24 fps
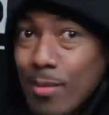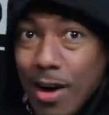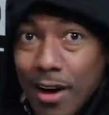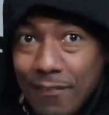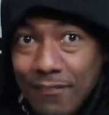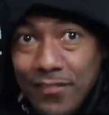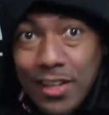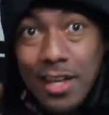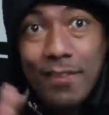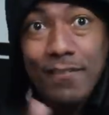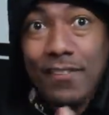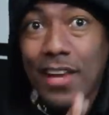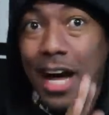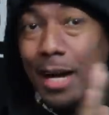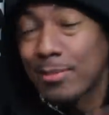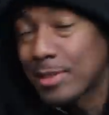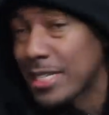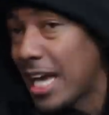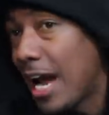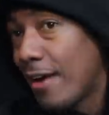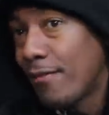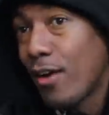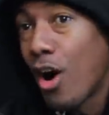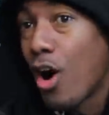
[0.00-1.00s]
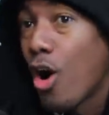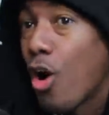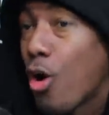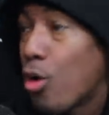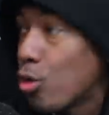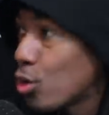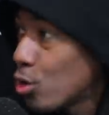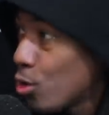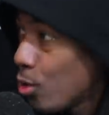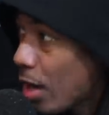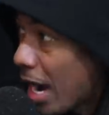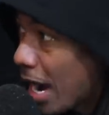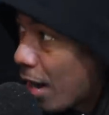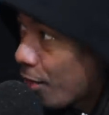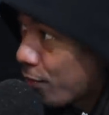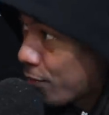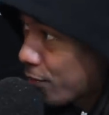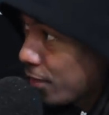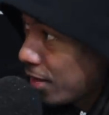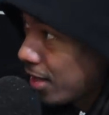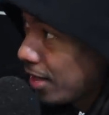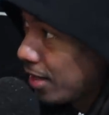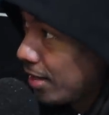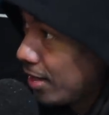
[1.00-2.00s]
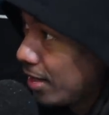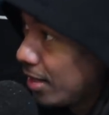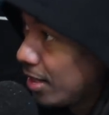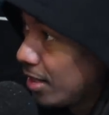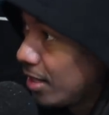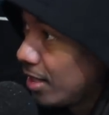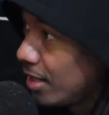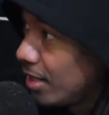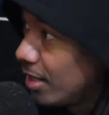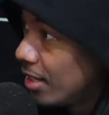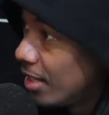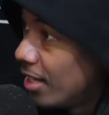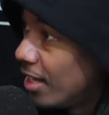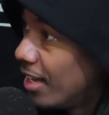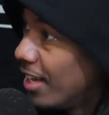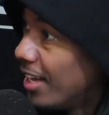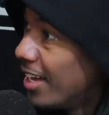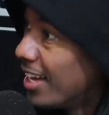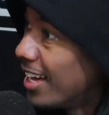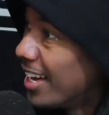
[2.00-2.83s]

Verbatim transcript: my flip flops and have a whole new outfit. Easy. Easy.